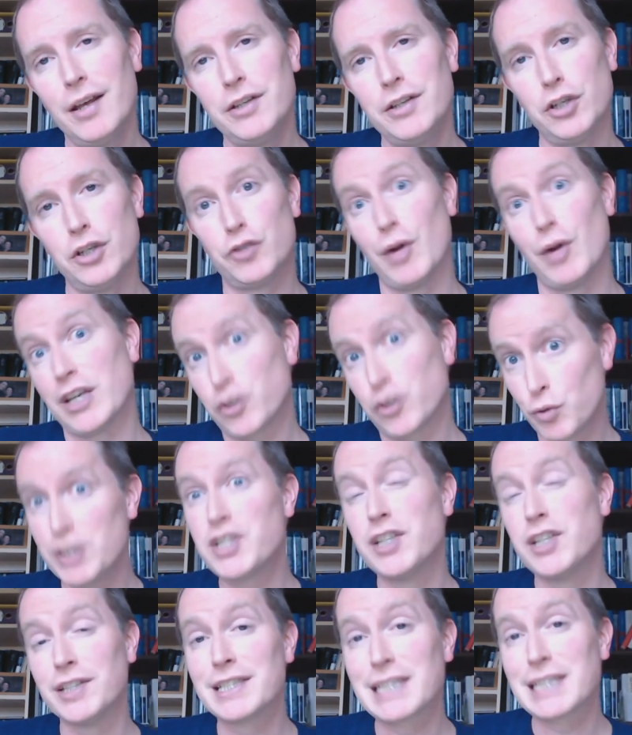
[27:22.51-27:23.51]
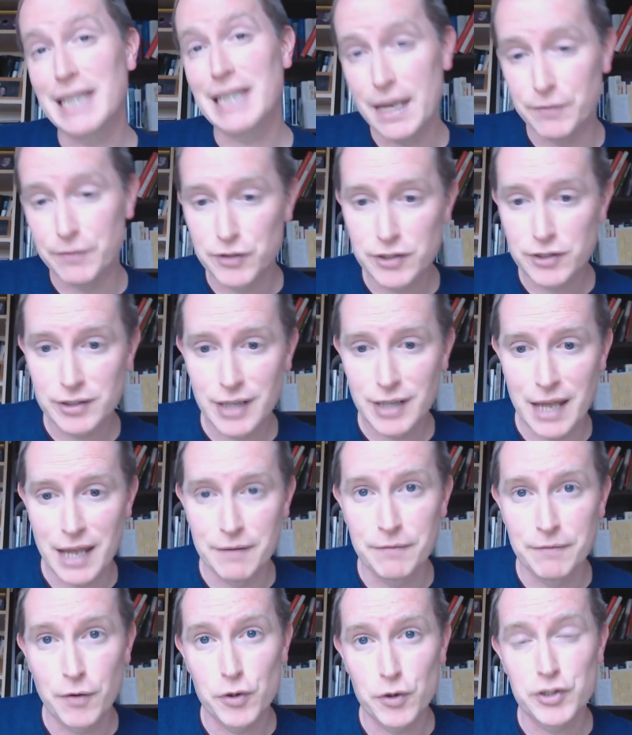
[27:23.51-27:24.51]
to address Christian slaves
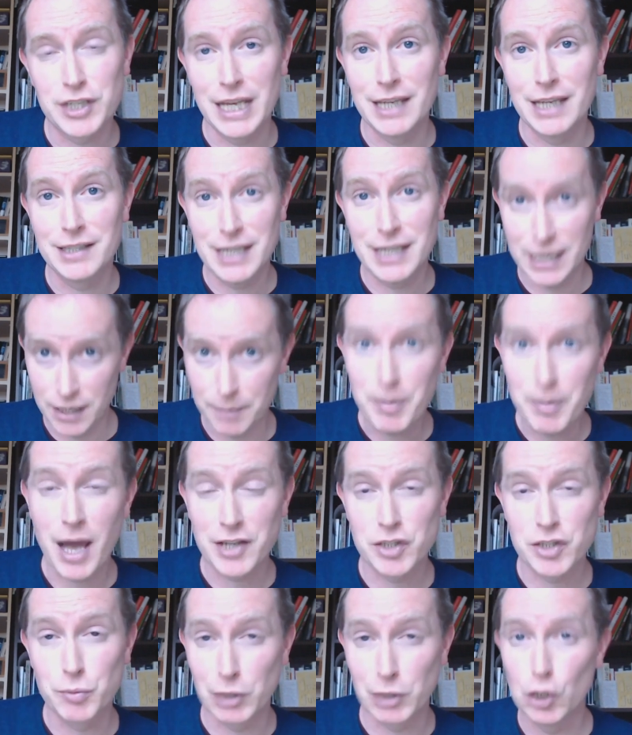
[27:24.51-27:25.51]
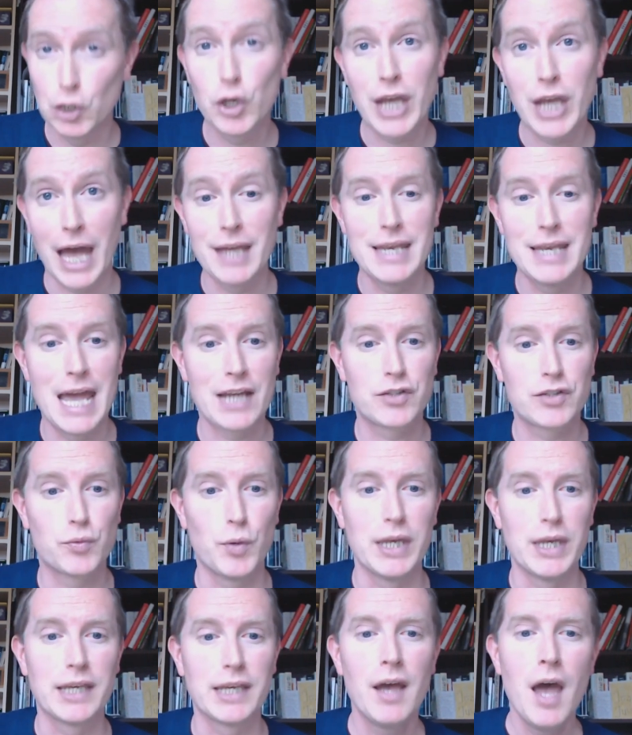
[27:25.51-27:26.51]
in verse 18, a passage we're going to look at next
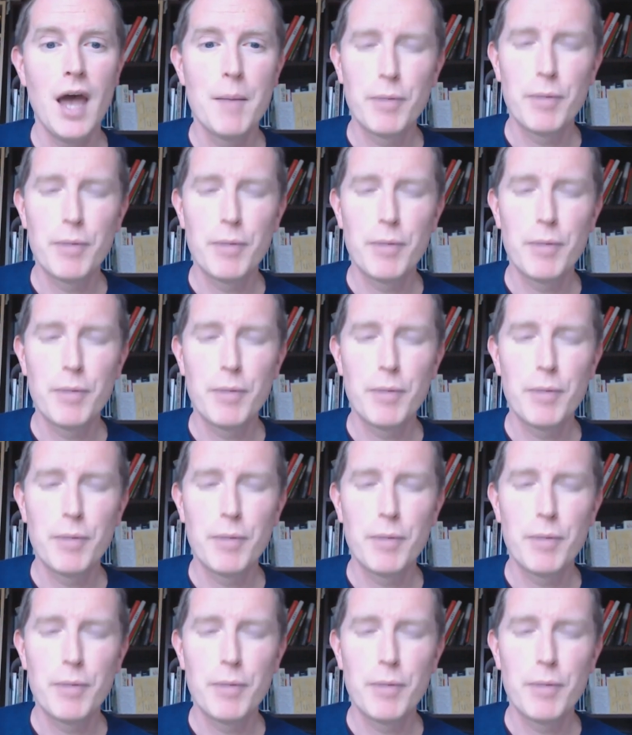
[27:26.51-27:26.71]
week.